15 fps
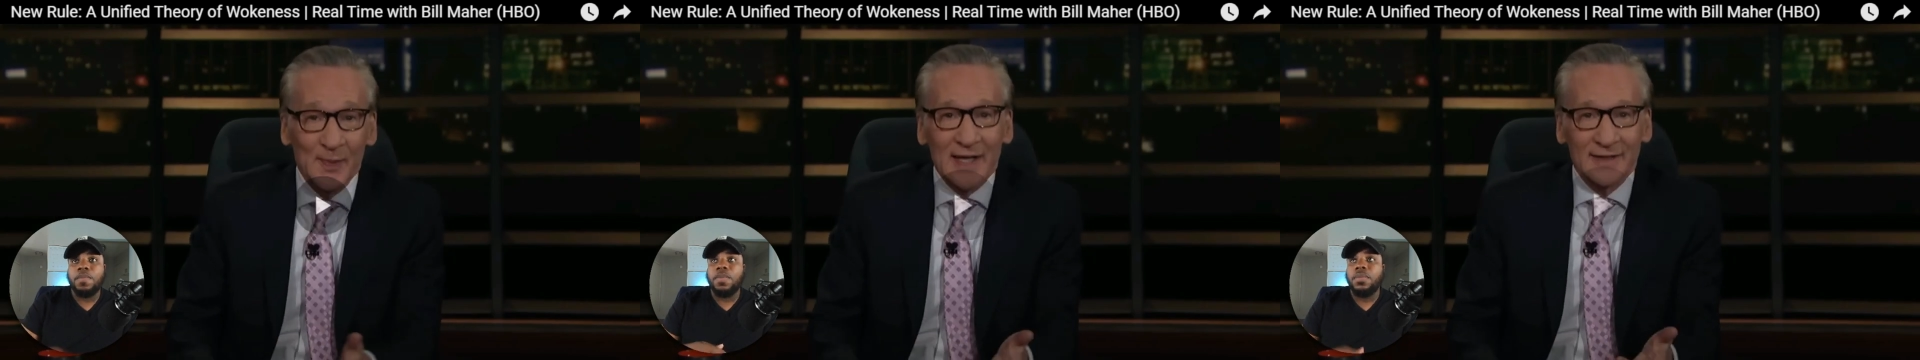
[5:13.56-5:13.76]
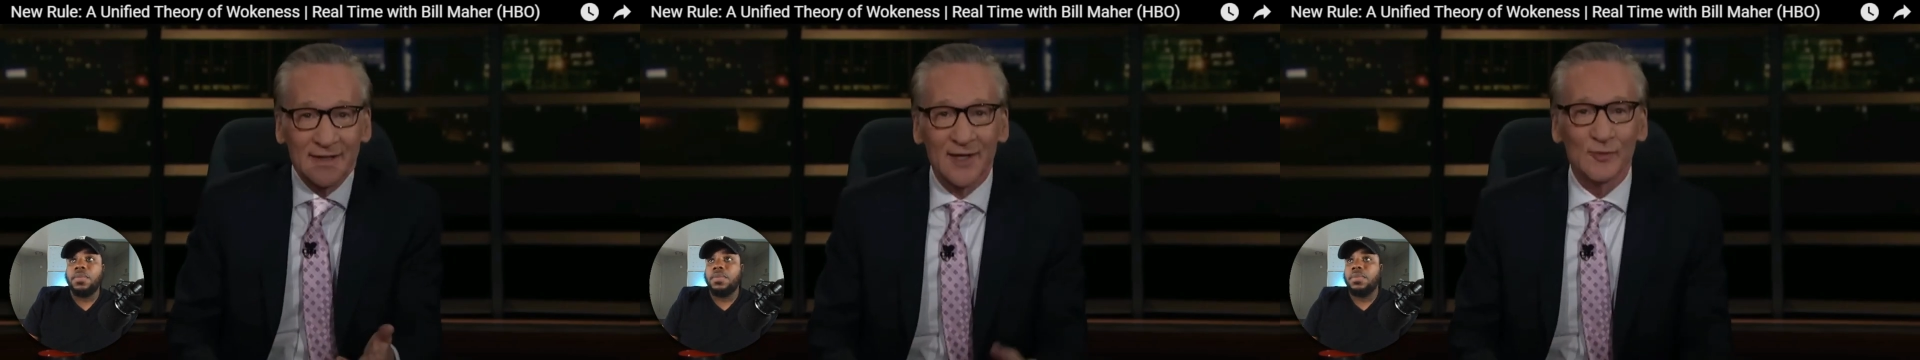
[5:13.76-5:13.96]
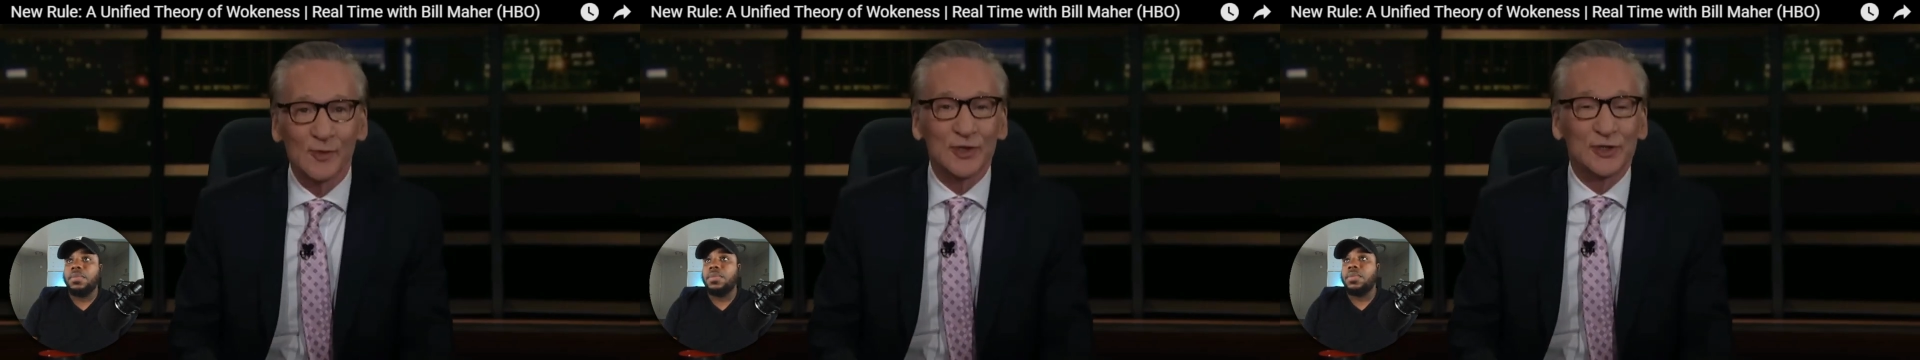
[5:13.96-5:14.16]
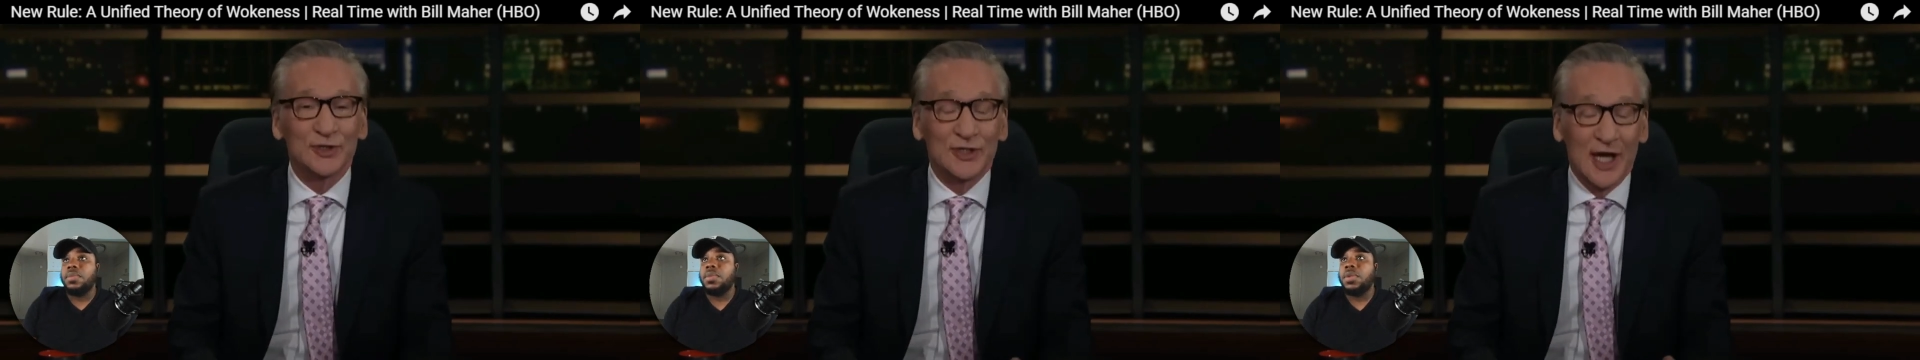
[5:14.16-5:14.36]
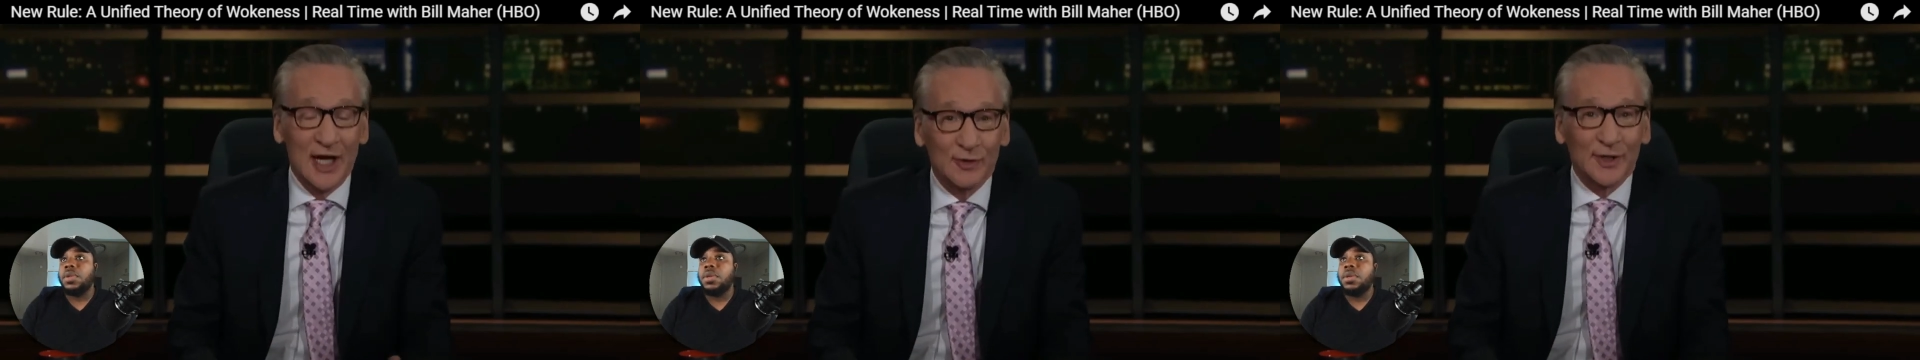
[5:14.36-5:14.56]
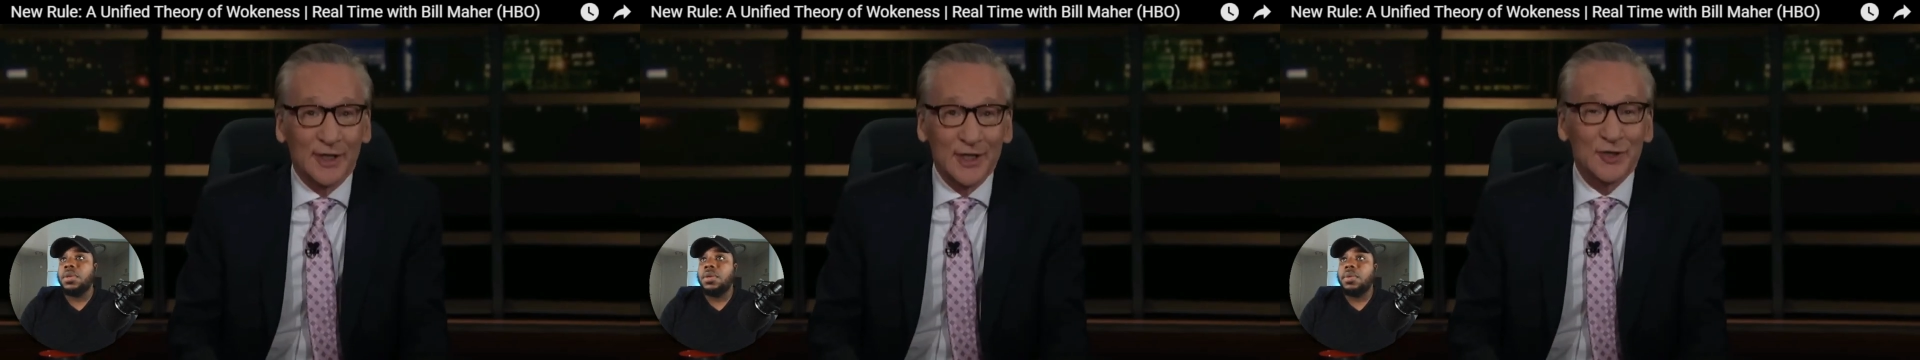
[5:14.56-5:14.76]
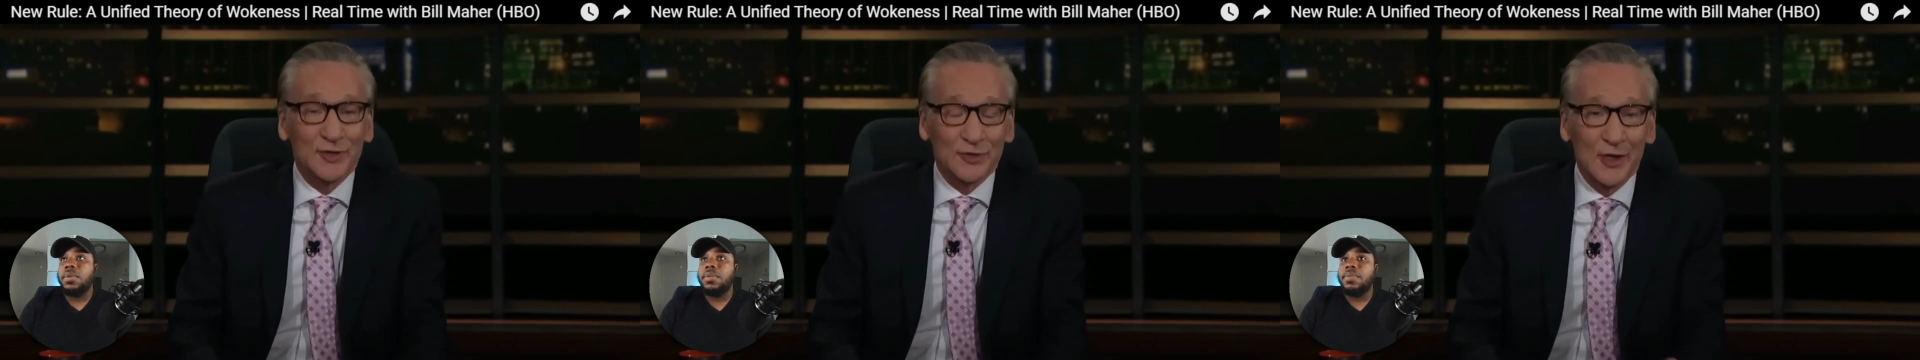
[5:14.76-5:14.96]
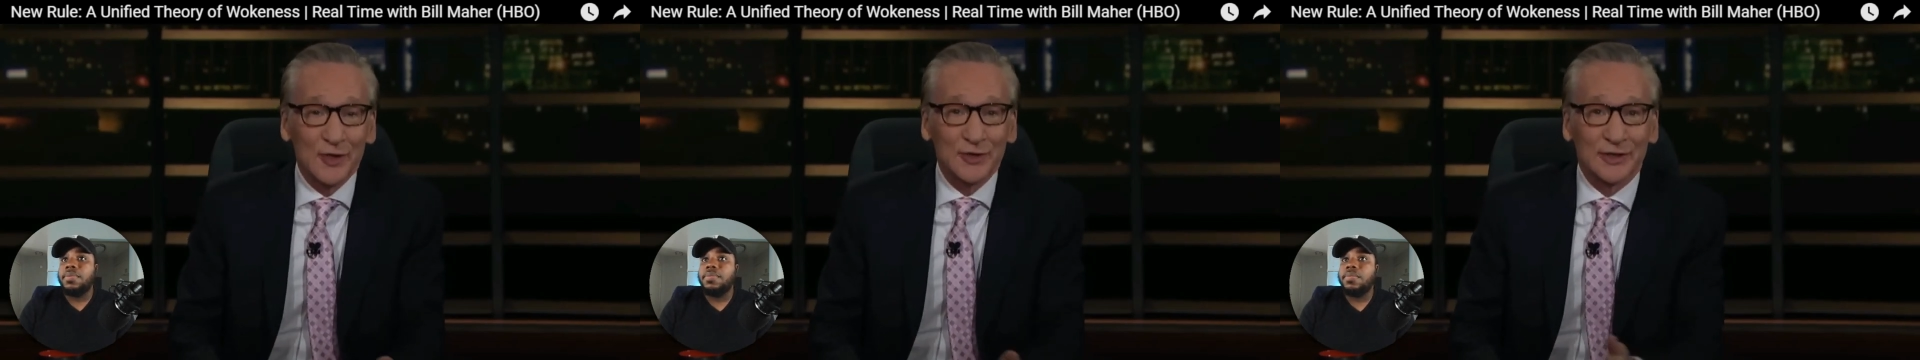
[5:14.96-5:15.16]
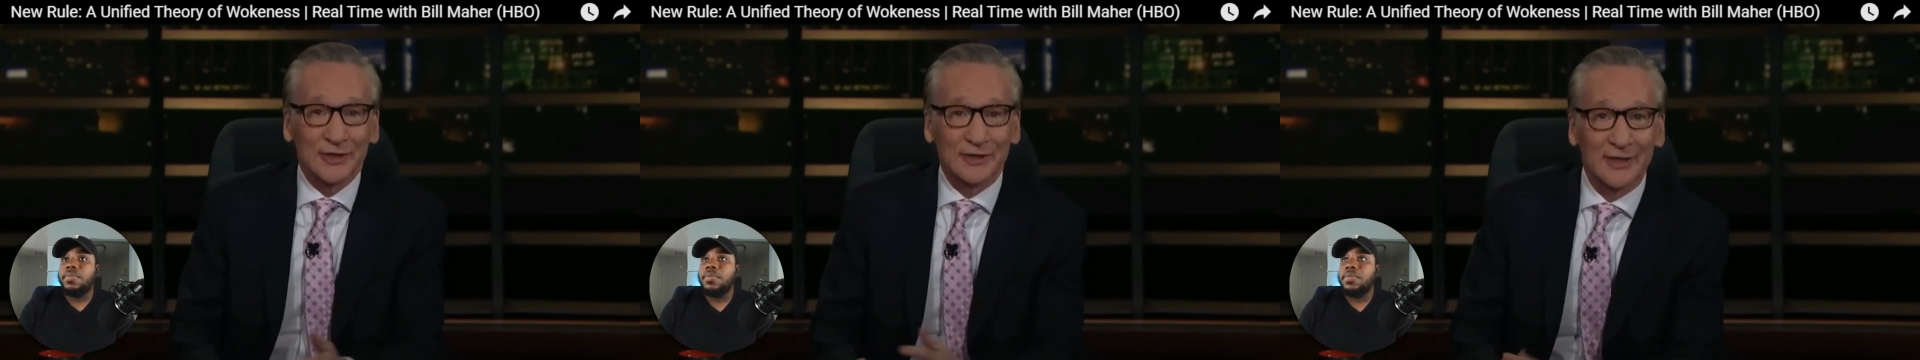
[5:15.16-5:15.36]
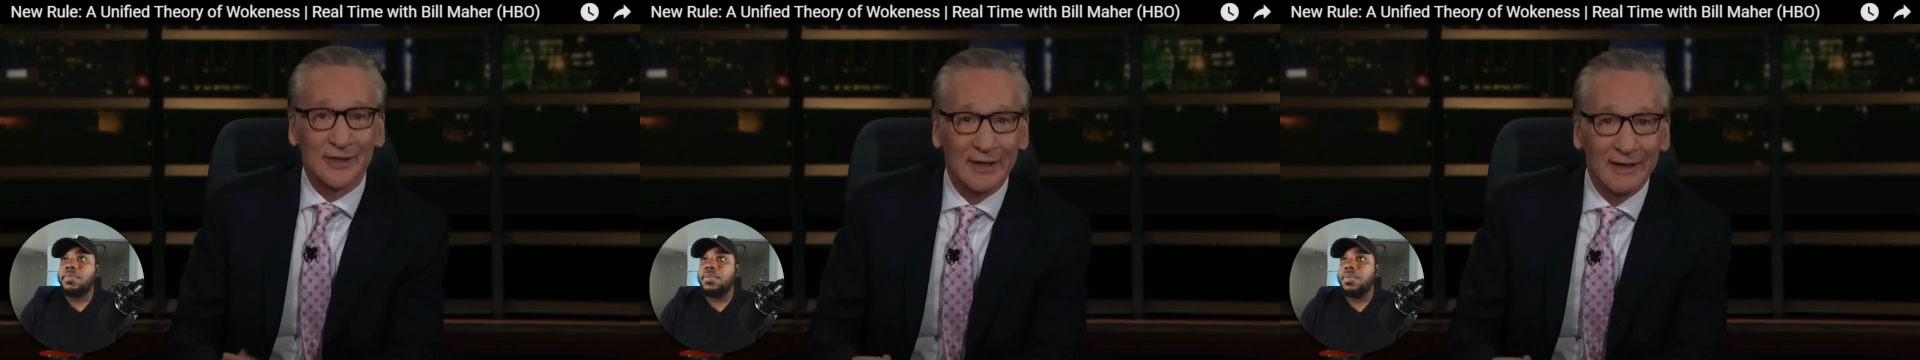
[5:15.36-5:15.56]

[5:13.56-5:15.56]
Speaker 1: back then were generally atrocious.